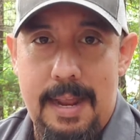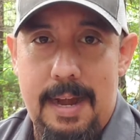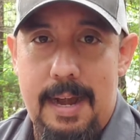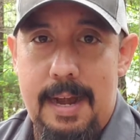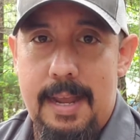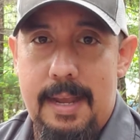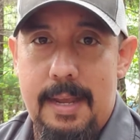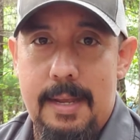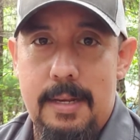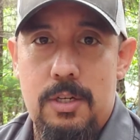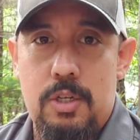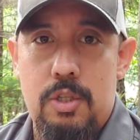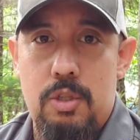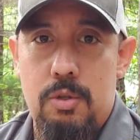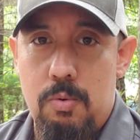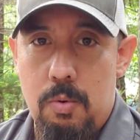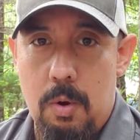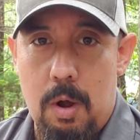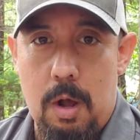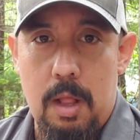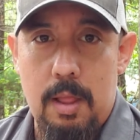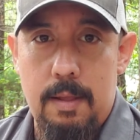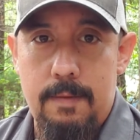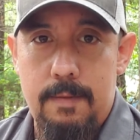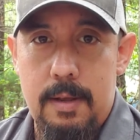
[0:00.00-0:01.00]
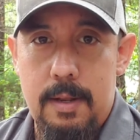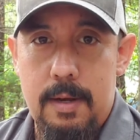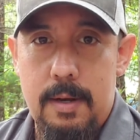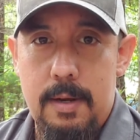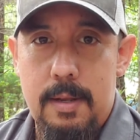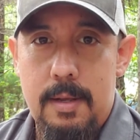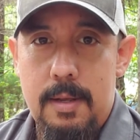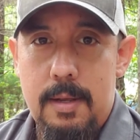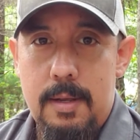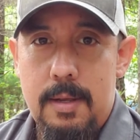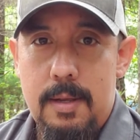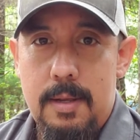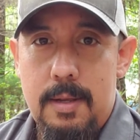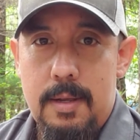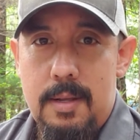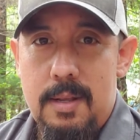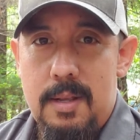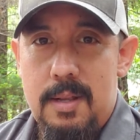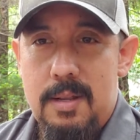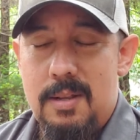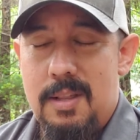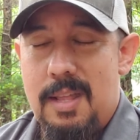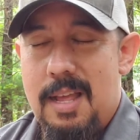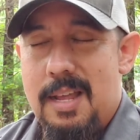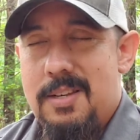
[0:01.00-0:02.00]
us through all of it.
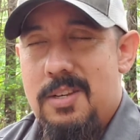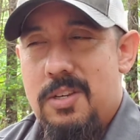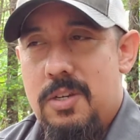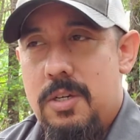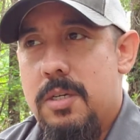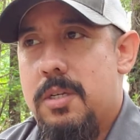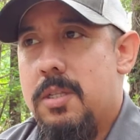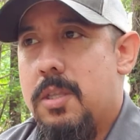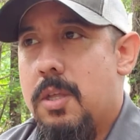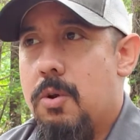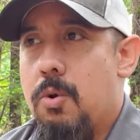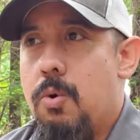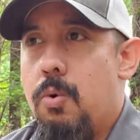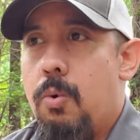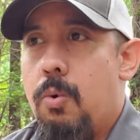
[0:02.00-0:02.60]
And that's just the cool